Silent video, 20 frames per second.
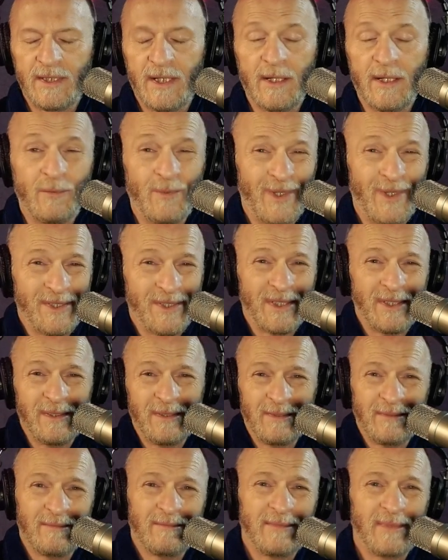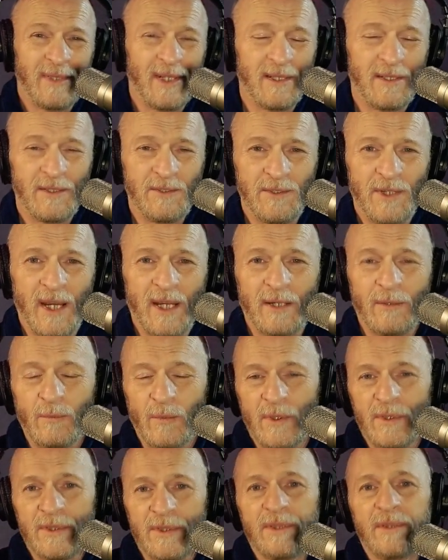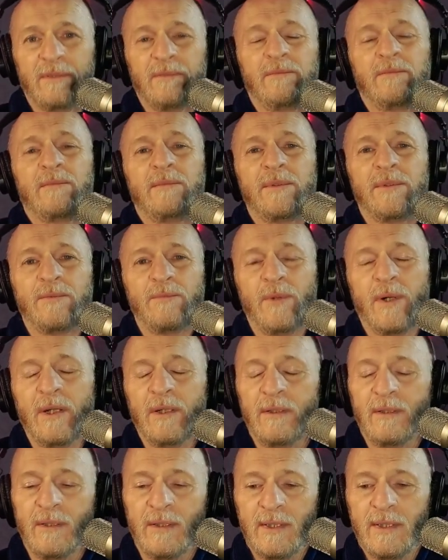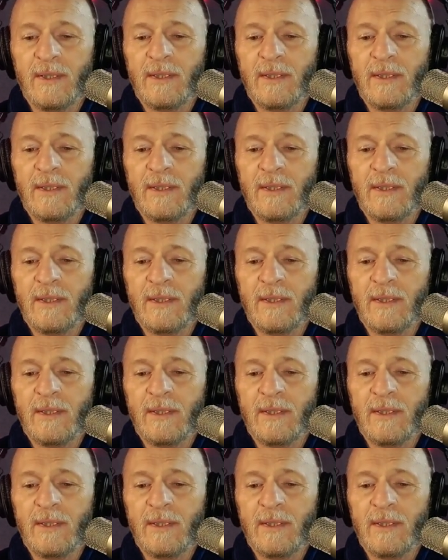Don Wilson, Don the Dragon Wilson was one.